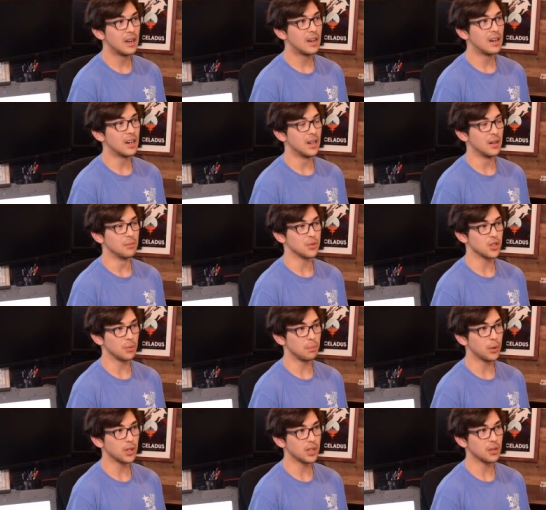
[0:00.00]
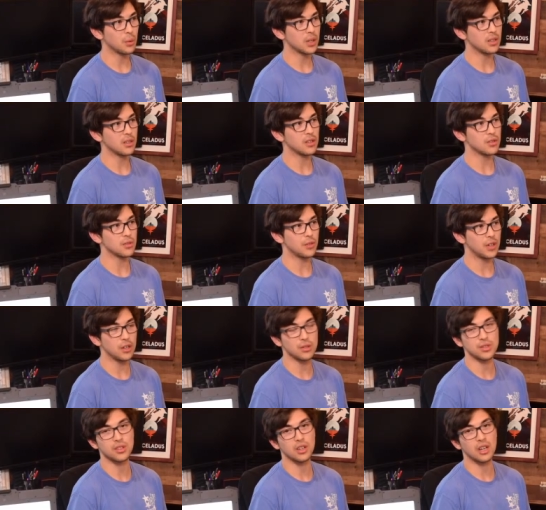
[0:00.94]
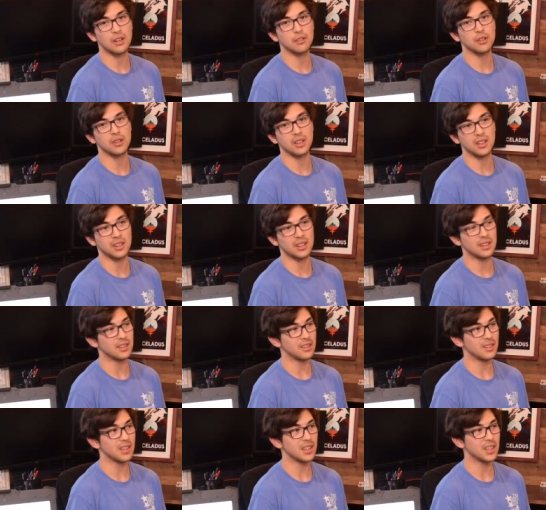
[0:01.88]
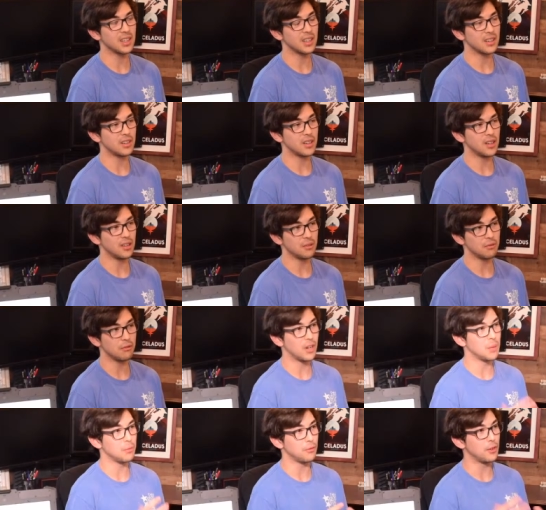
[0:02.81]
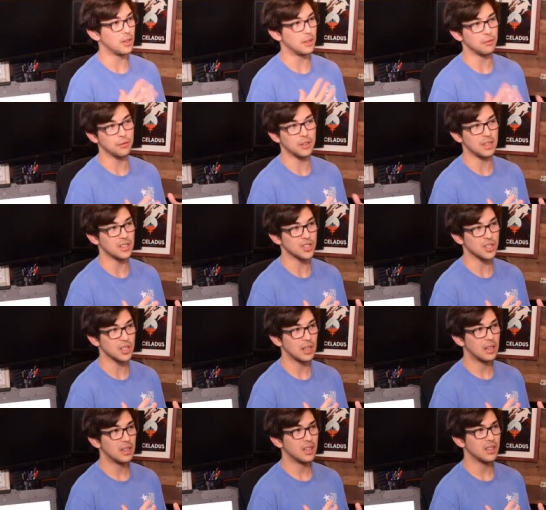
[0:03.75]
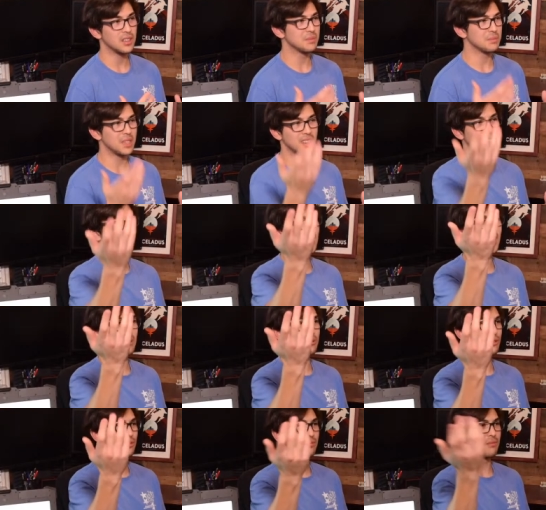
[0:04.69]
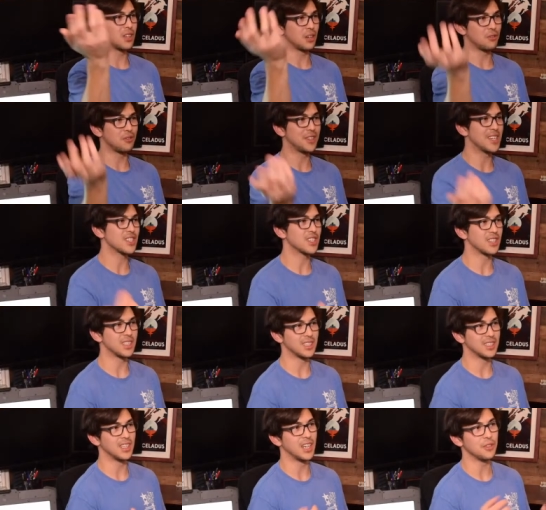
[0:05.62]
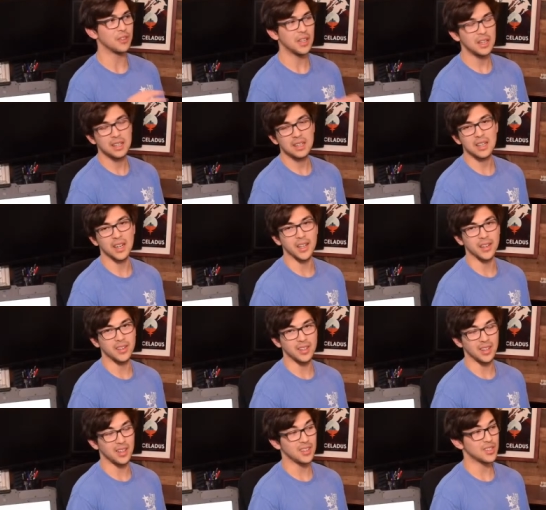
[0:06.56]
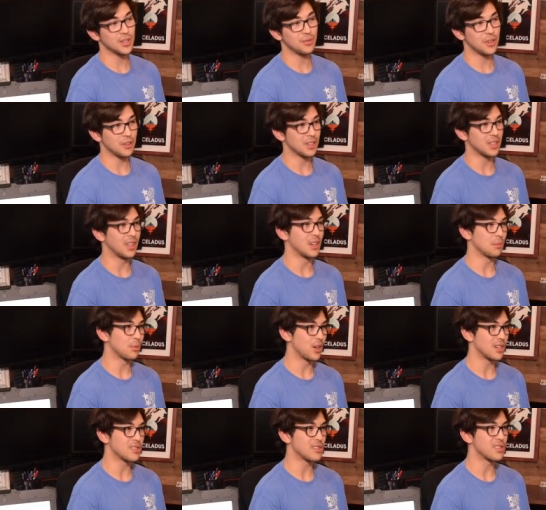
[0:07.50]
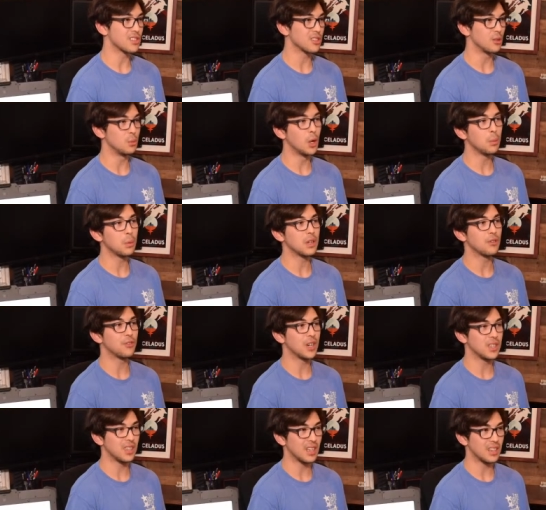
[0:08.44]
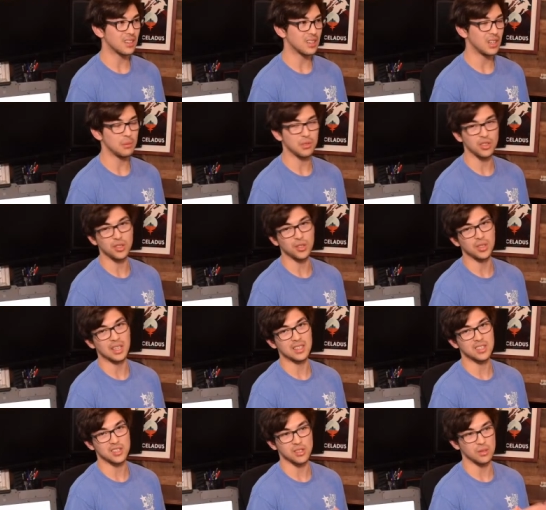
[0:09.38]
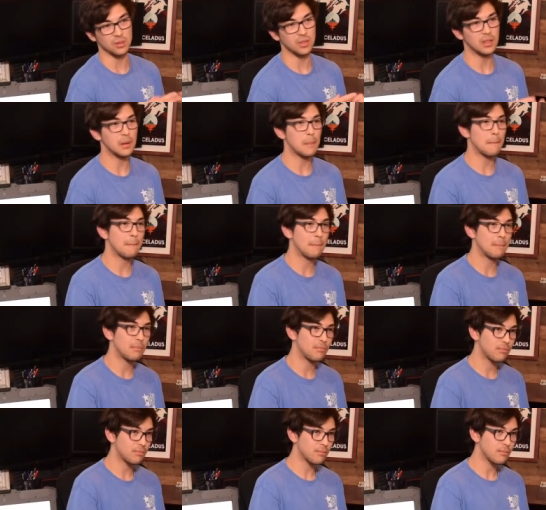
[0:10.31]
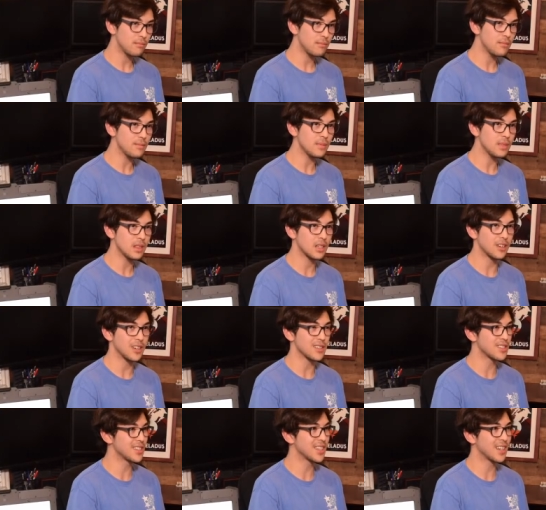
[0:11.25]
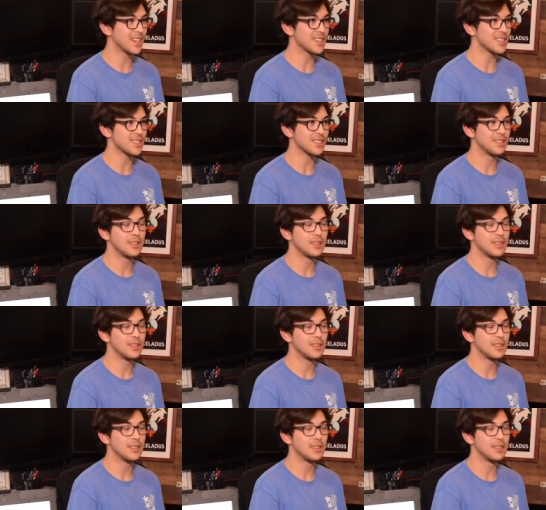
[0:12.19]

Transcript: Um, so putting one of those videos together and getting getting it all up, fit and finish my light keeps like flashing on and off. Uh, it, it's a very long process, so I'm hoping to find that time to do that soon. All right, see you guys.